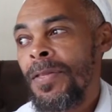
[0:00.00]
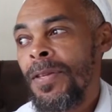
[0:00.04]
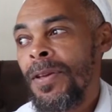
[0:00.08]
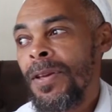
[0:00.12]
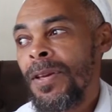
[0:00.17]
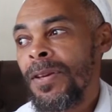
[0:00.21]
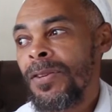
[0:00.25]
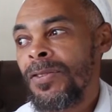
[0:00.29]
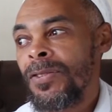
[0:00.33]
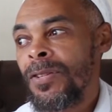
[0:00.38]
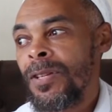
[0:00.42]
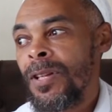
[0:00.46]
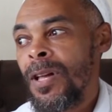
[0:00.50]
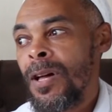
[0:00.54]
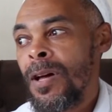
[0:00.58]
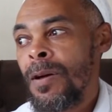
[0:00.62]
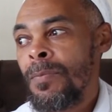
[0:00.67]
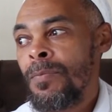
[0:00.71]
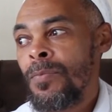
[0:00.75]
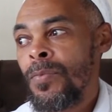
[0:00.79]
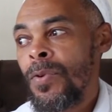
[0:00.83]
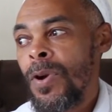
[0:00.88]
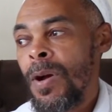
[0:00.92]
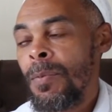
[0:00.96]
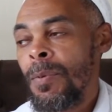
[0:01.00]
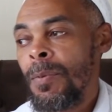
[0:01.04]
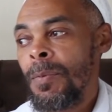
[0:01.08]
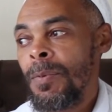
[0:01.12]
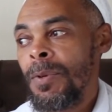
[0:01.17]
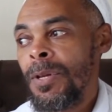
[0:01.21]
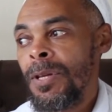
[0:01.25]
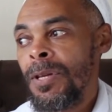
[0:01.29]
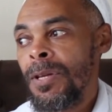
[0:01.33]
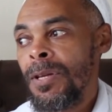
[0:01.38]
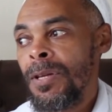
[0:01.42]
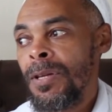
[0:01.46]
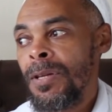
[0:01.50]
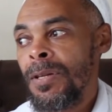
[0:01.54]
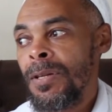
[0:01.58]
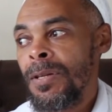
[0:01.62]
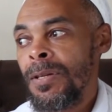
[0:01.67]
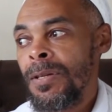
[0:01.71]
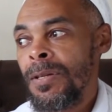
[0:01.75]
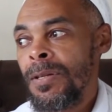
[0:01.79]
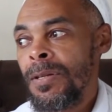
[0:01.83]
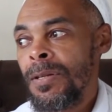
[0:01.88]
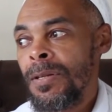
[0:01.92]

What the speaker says: I think Islam probably